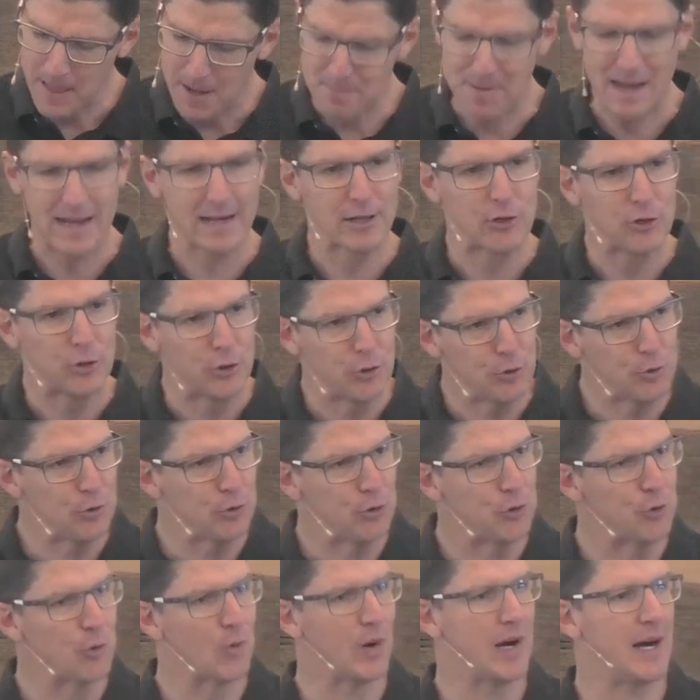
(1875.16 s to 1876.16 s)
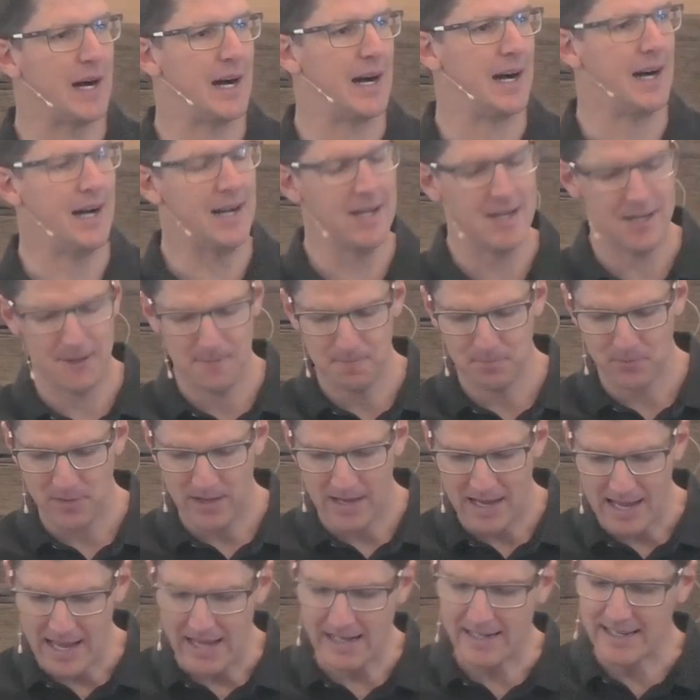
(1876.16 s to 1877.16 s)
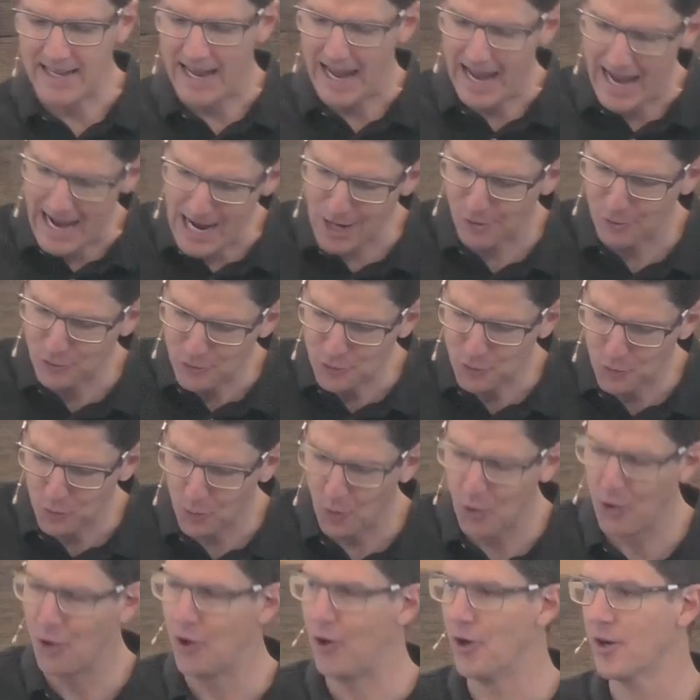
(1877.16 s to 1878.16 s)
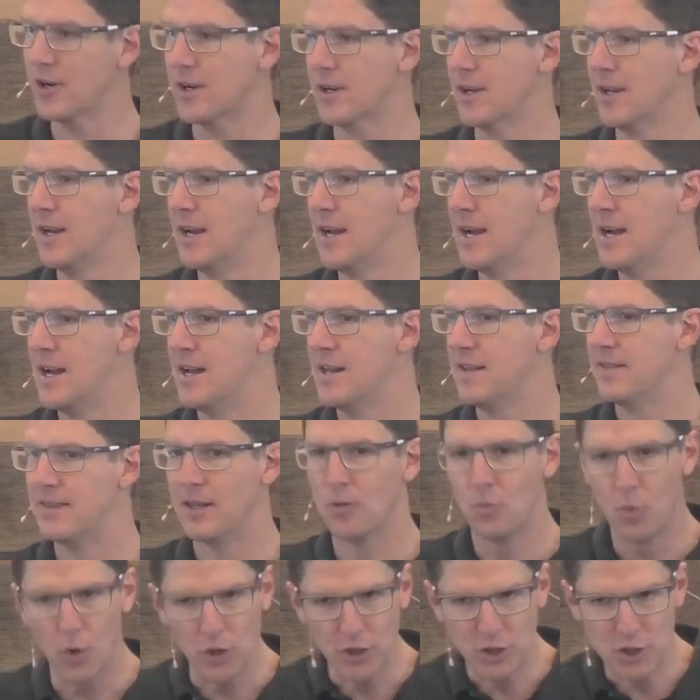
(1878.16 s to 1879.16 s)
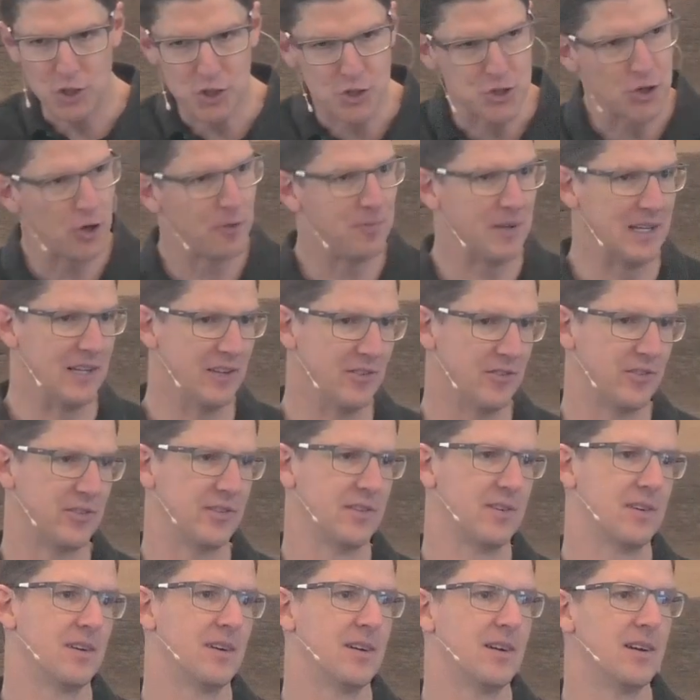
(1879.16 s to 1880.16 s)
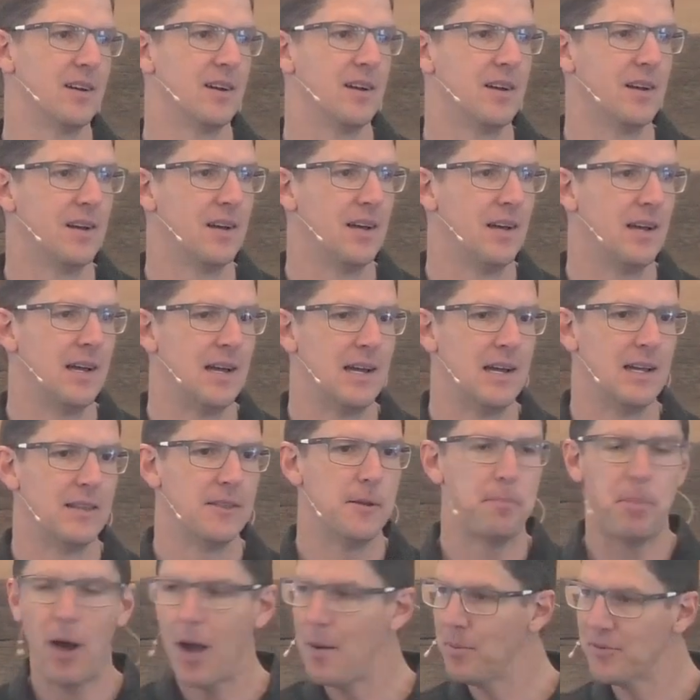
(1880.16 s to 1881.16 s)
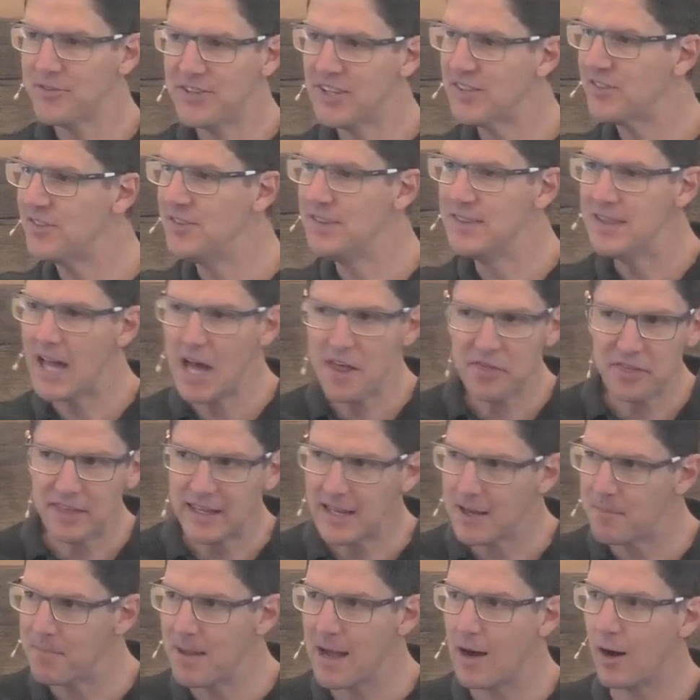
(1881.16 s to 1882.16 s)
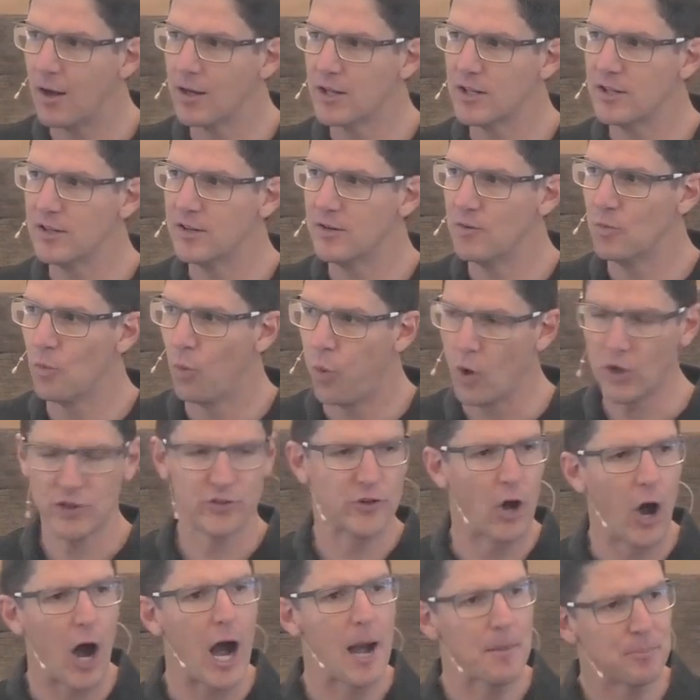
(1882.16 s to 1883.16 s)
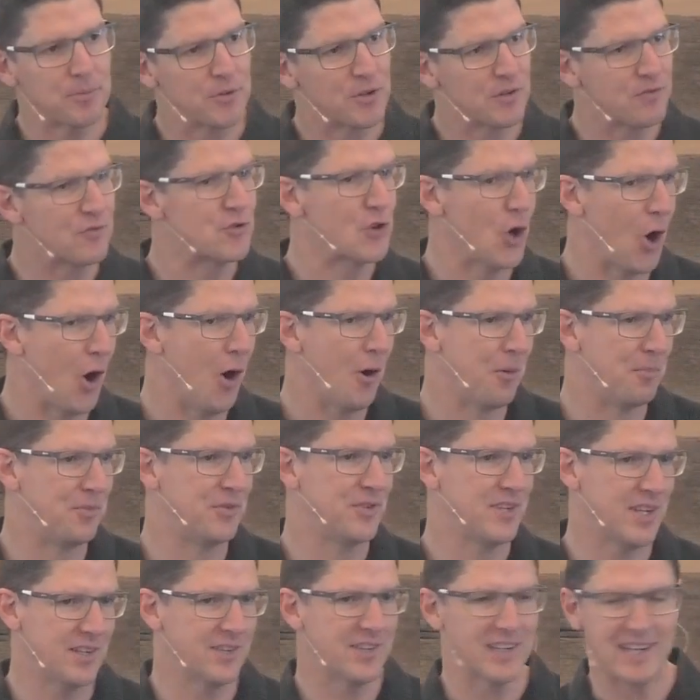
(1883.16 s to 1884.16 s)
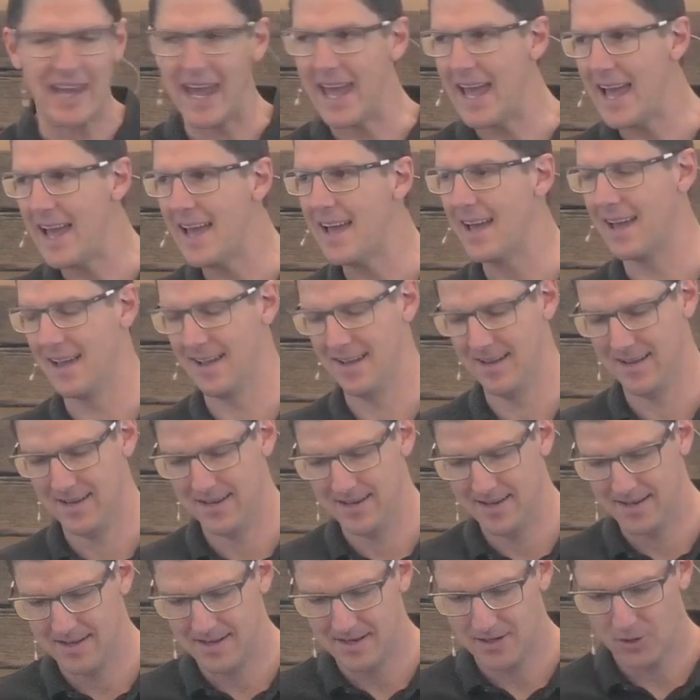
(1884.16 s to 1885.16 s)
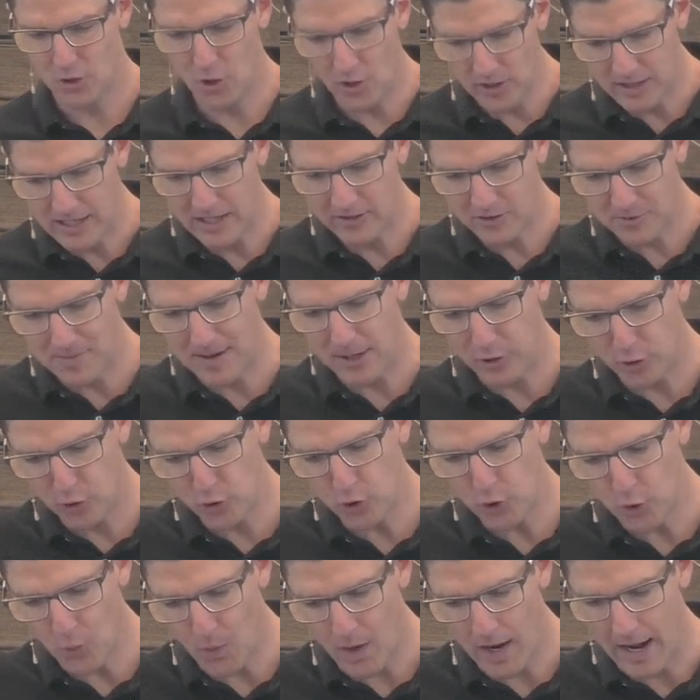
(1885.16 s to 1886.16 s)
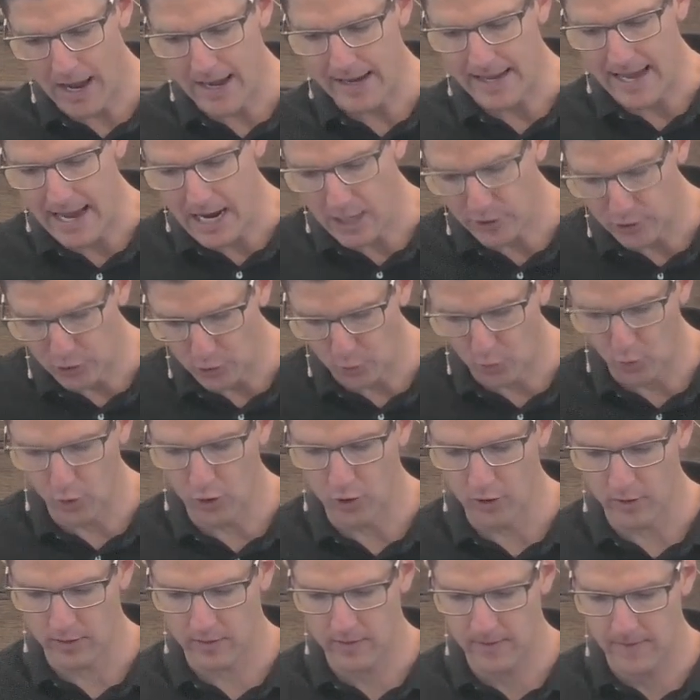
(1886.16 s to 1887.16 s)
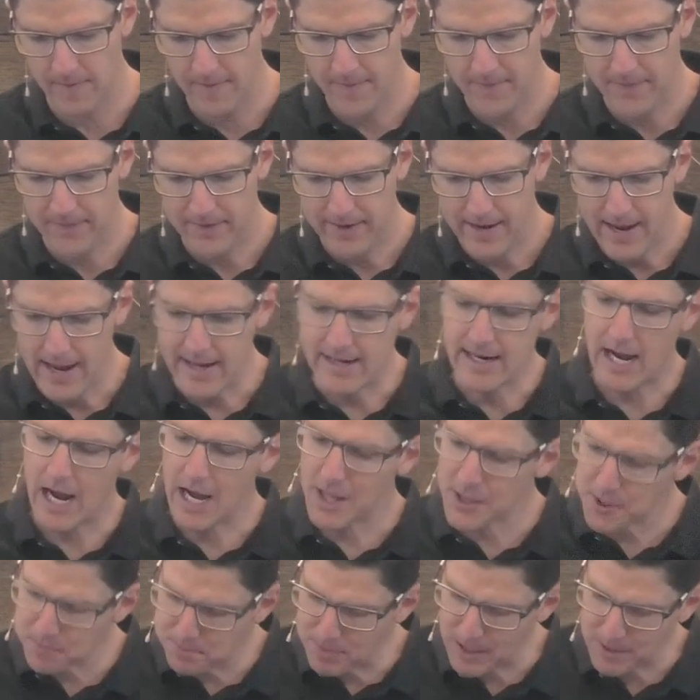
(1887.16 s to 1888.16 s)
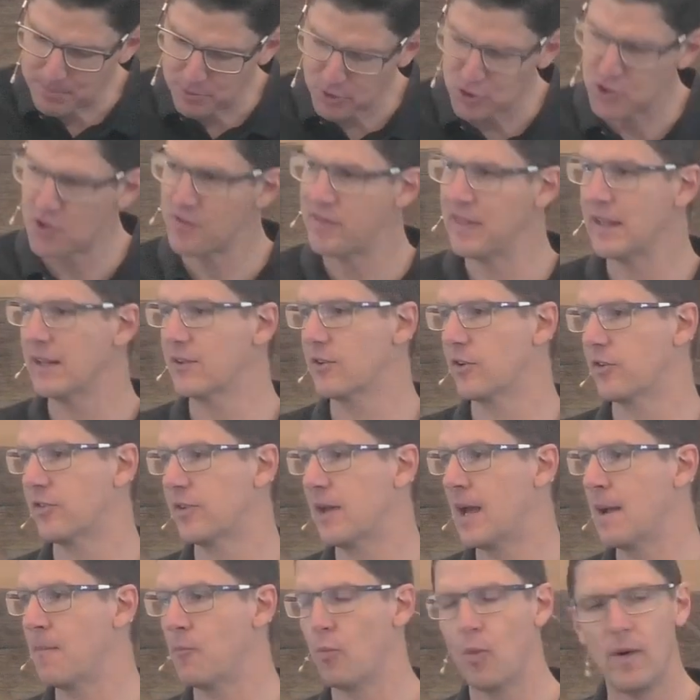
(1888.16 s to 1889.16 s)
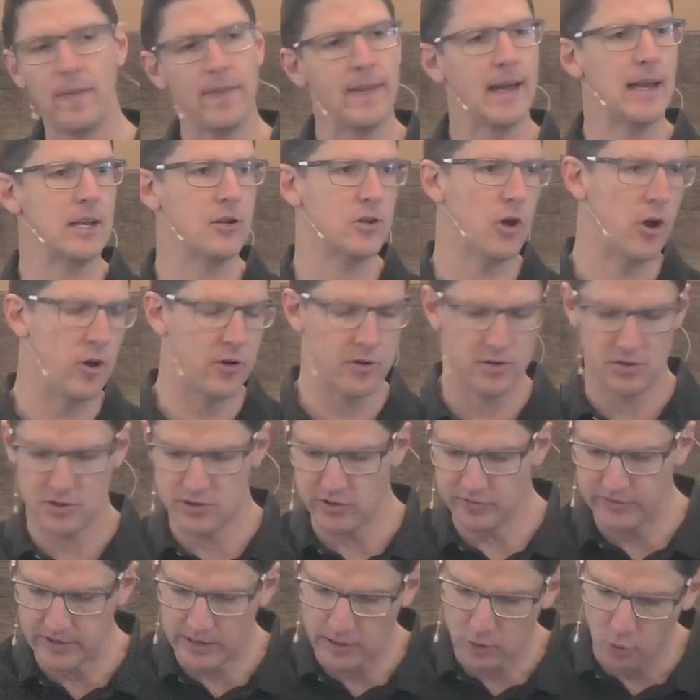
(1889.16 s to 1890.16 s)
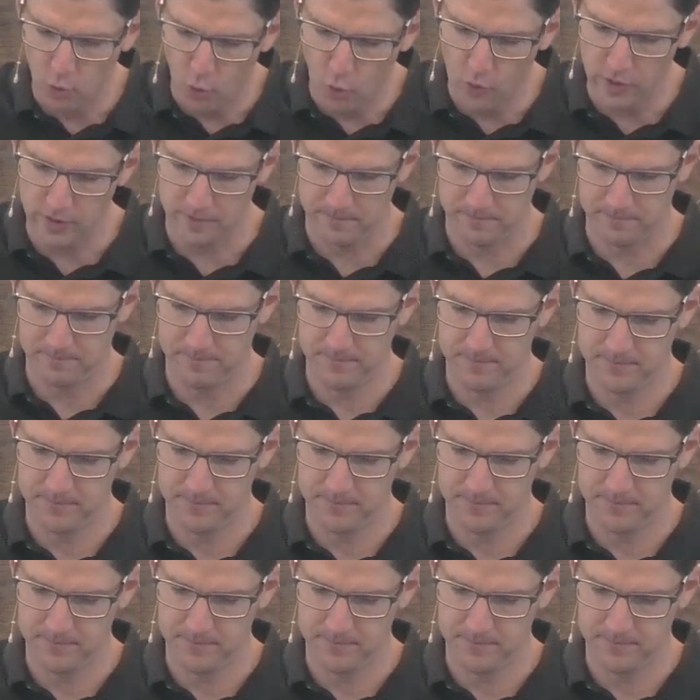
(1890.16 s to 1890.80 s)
about who you are and how you work than what your job is. The Bible says nothing about what types of jobs, it doesn't care. God cares about who you are and how you work. And other people should think the same. When they don't, just ignore them.